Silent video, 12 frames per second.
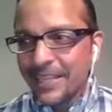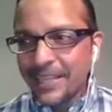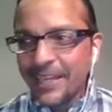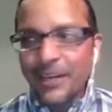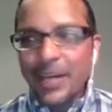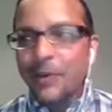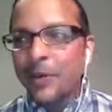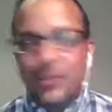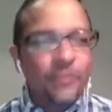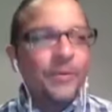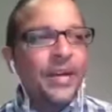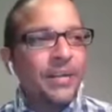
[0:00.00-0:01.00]
I
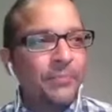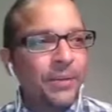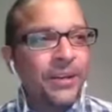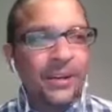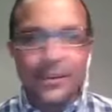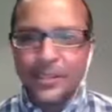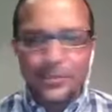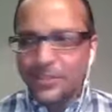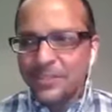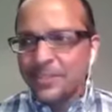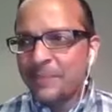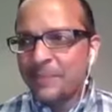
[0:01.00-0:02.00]
drove by a bar and there were
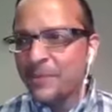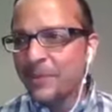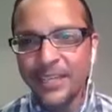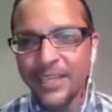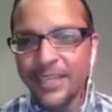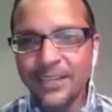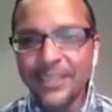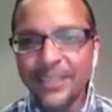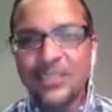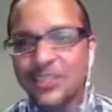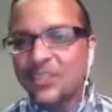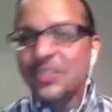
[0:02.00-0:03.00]
just like people hanging out, like
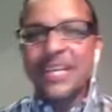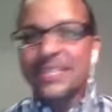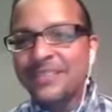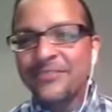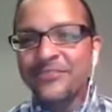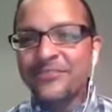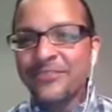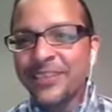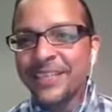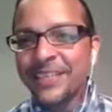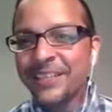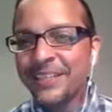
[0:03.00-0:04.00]
just as if
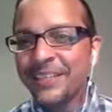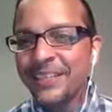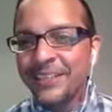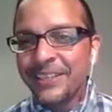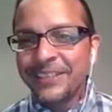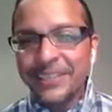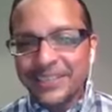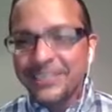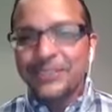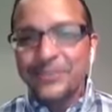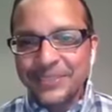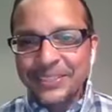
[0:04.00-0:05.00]
like
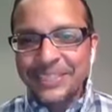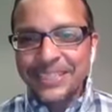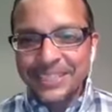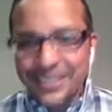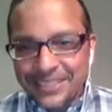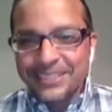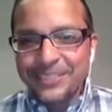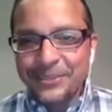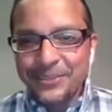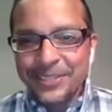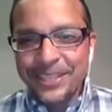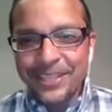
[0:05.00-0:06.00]
nothing's
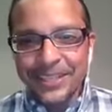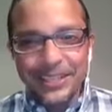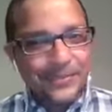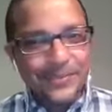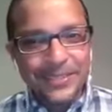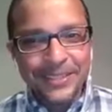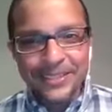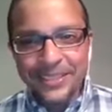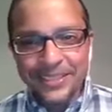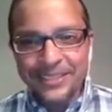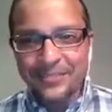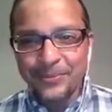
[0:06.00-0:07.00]
going on. Like, it's like
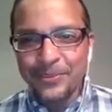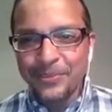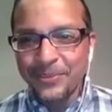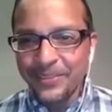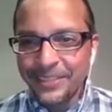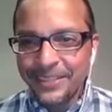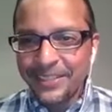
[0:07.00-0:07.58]
a different world.